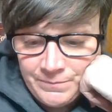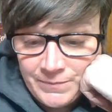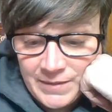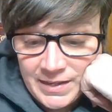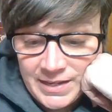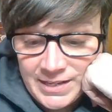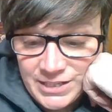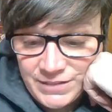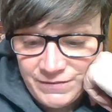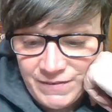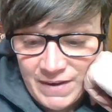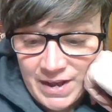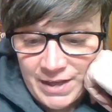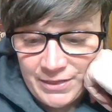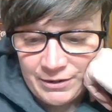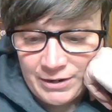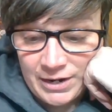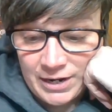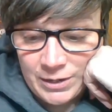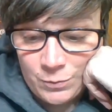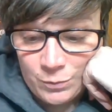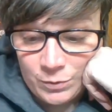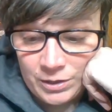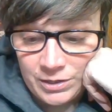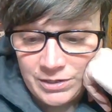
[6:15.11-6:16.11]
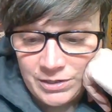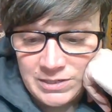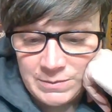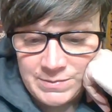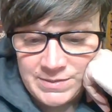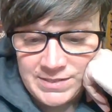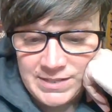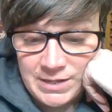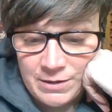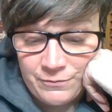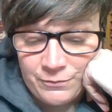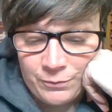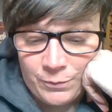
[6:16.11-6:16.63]
His father had worked
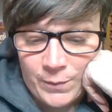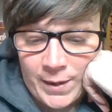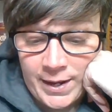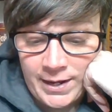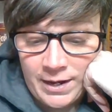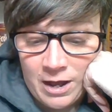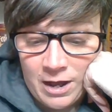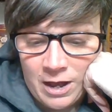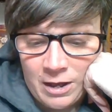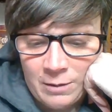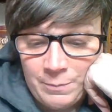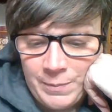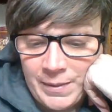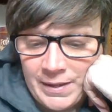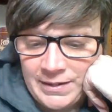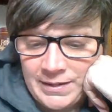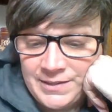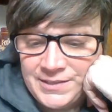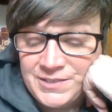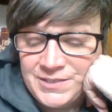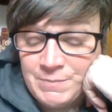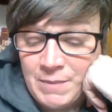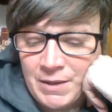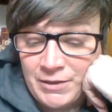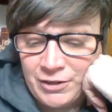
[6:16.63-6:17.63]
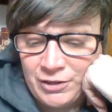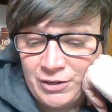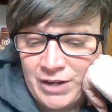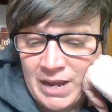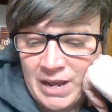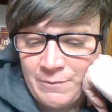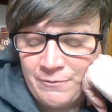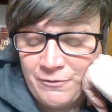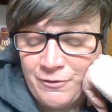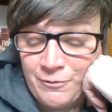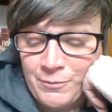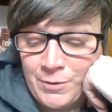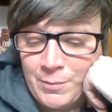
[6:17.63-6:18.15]
himself right up, and his mother
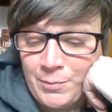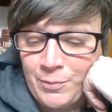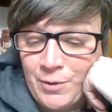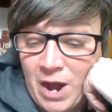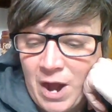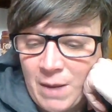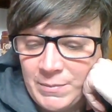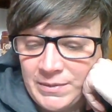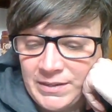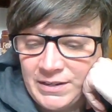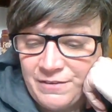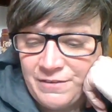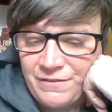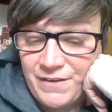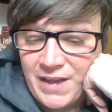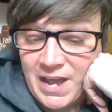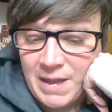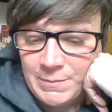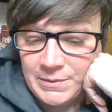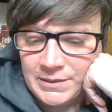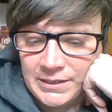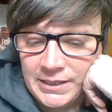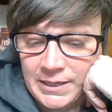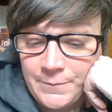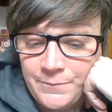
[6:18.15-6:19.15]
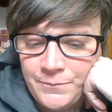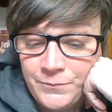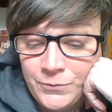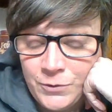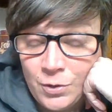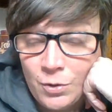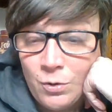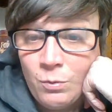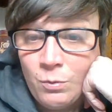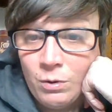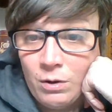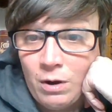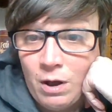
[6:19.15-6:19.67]
came from a prominent family,
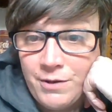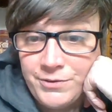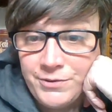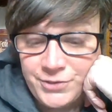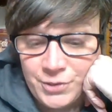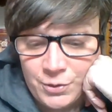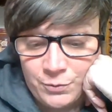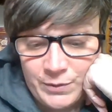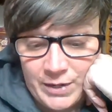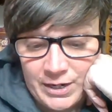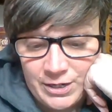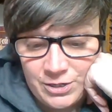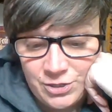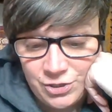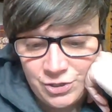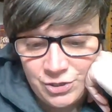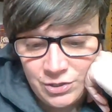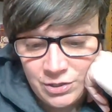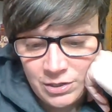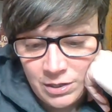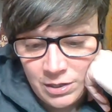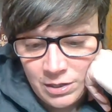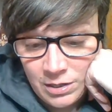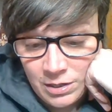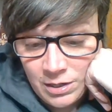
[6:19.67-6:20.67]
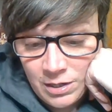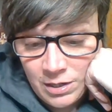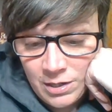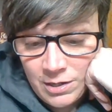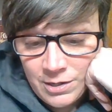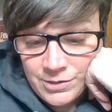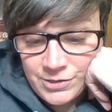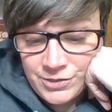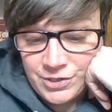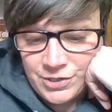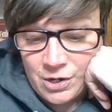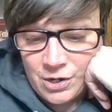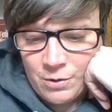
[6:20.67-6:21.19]
who were also rich.
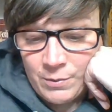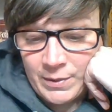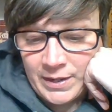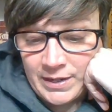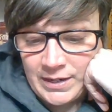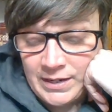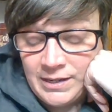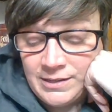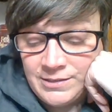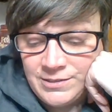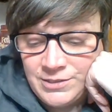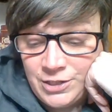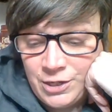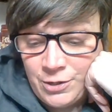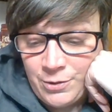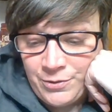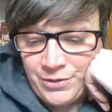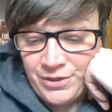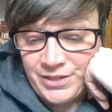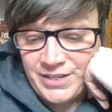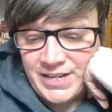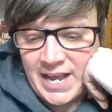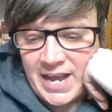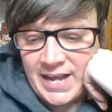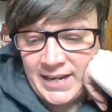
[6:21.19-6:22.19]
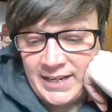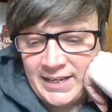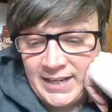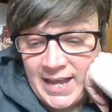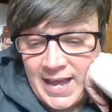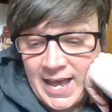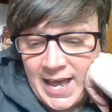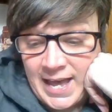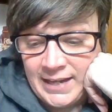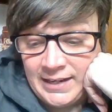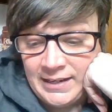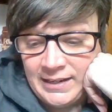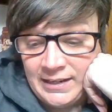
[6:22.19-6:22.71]
So in his youth, Daddy
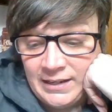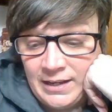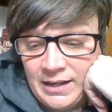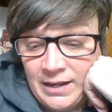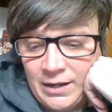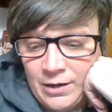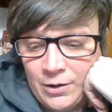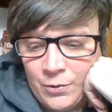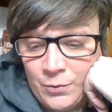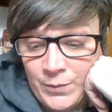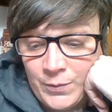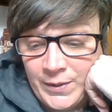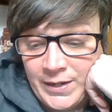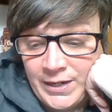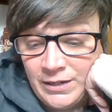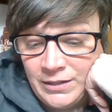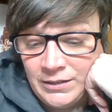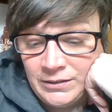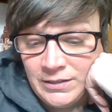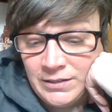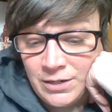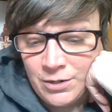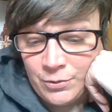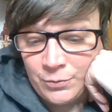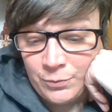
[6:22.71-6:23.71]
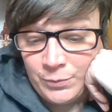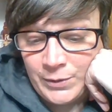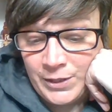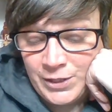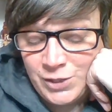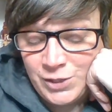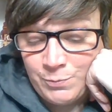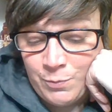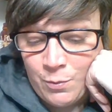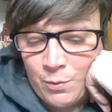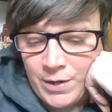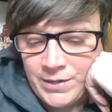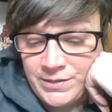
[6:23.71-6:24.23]
had a real little
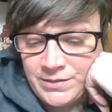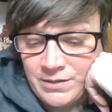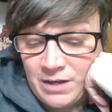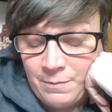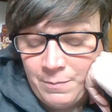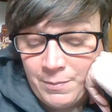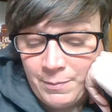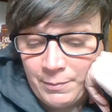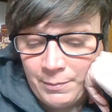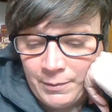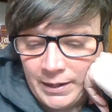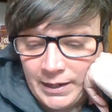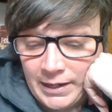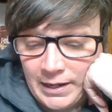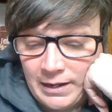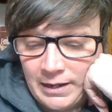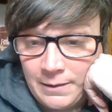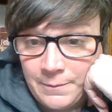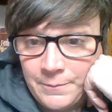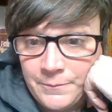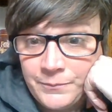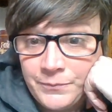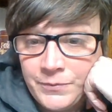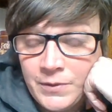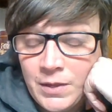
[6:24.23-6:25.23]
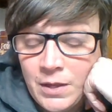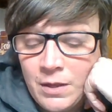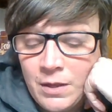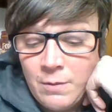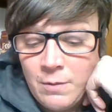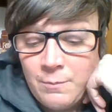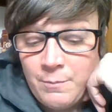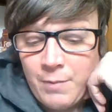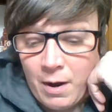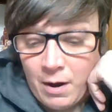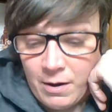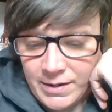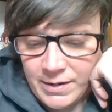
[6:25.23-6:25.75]
rich boy's upbringing.
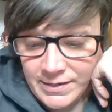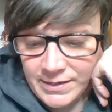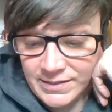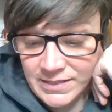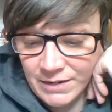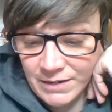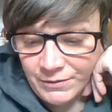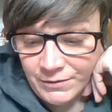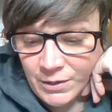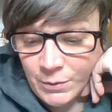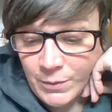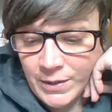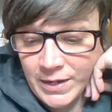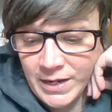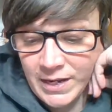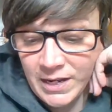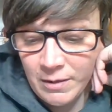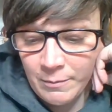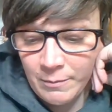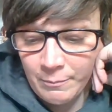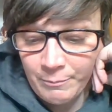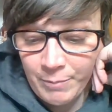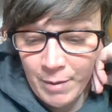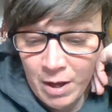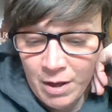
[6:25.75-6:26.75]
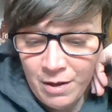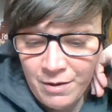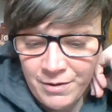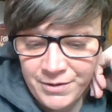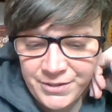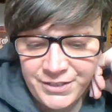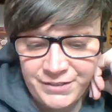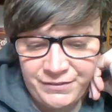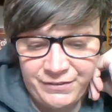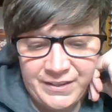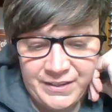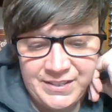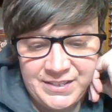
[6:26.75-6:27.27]
Parties every week,
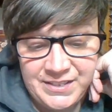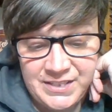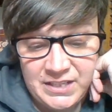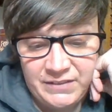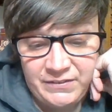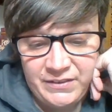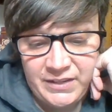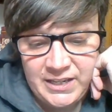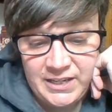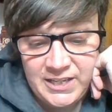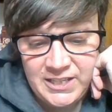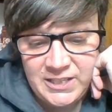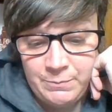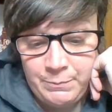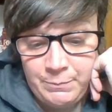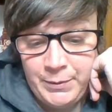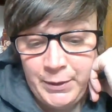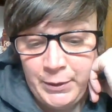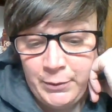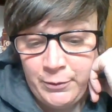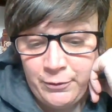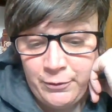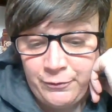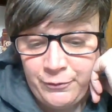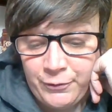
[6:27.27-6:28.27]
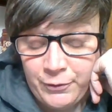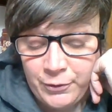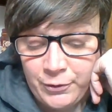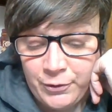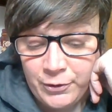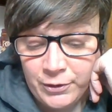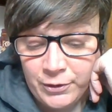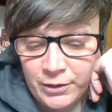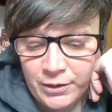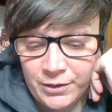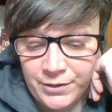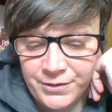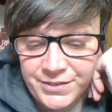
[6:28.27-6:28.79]
balls, festivities, beautiful
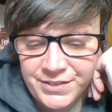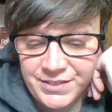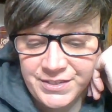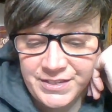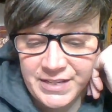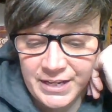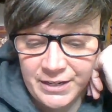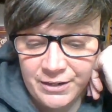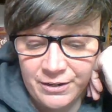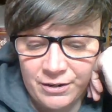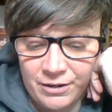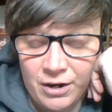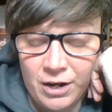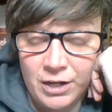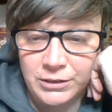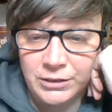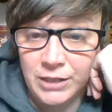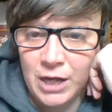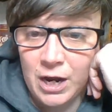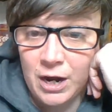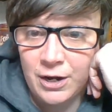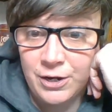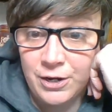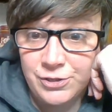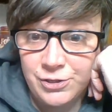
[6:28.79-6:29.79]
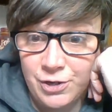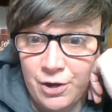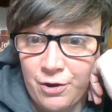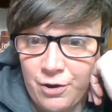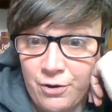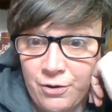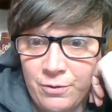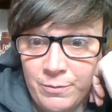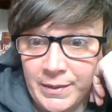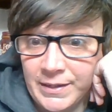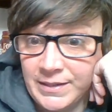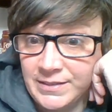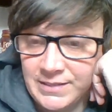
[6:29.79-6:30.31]
girls, dinner, a large
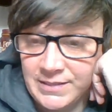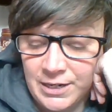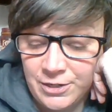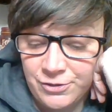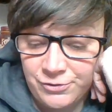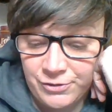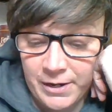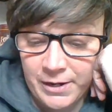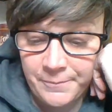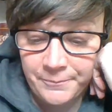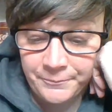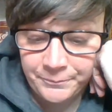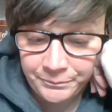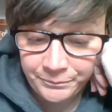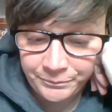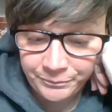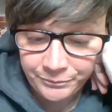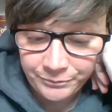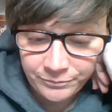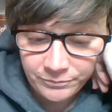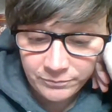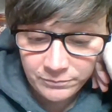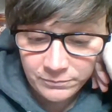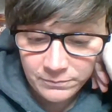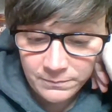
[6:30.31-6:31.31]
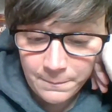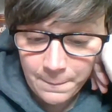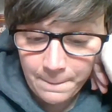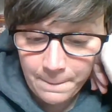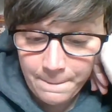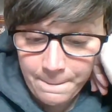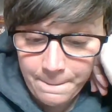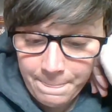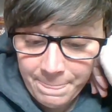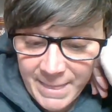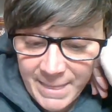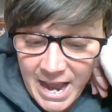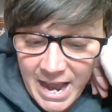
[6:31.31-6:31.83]
home, etc.
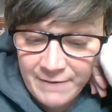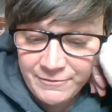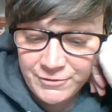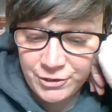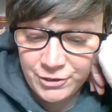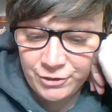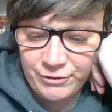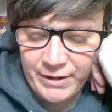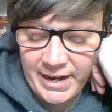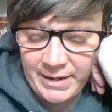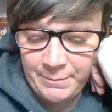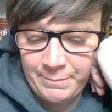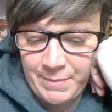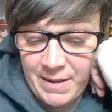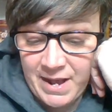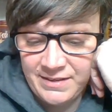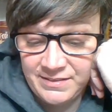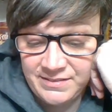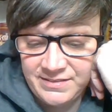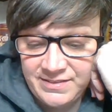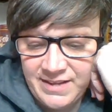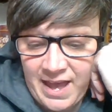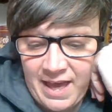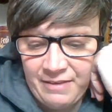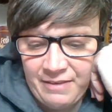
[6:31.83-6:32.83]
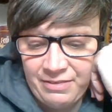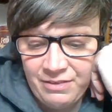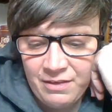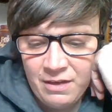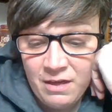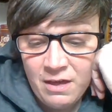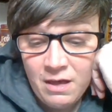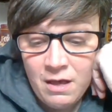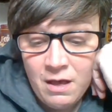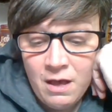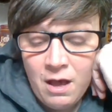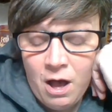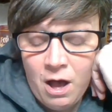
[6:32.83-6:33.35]
After Grandpa's death,
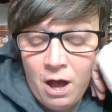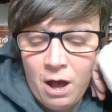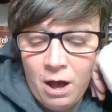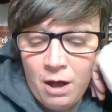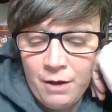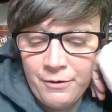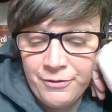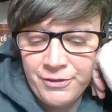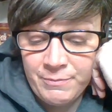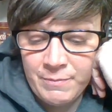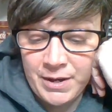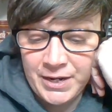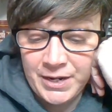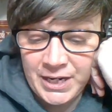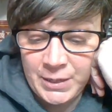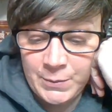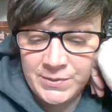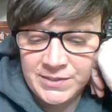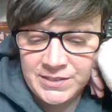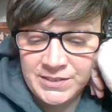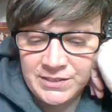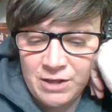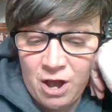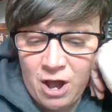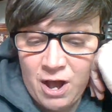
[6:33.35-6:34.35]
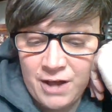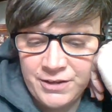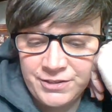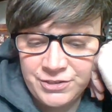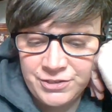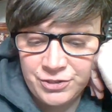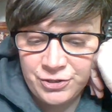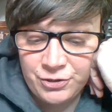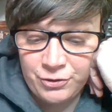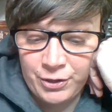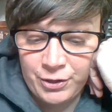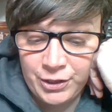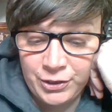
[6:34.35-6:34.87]
all the money was
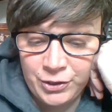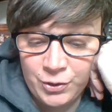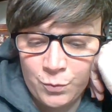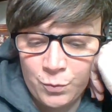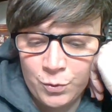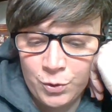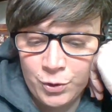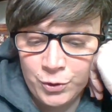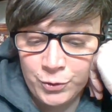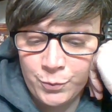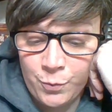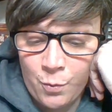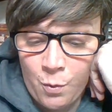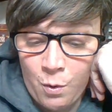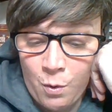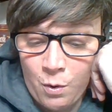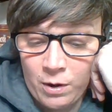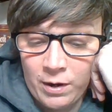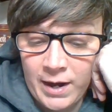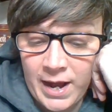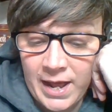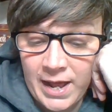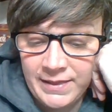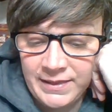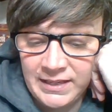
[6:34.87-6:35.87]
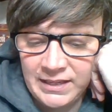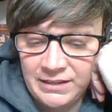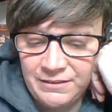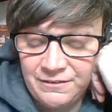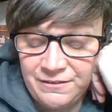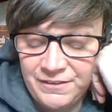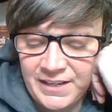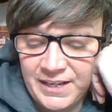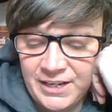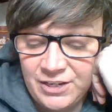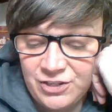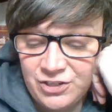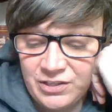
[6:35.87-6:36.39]
lost during the World War and the
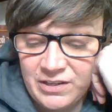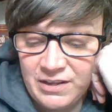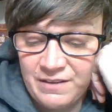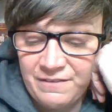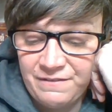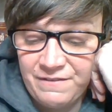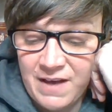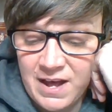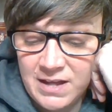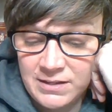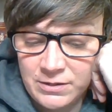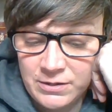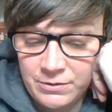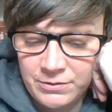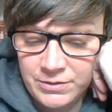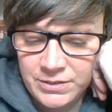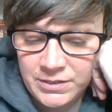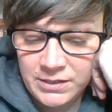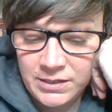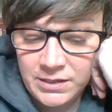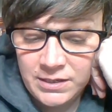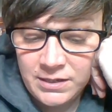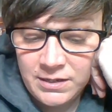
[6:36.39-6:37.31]
inflation that followed.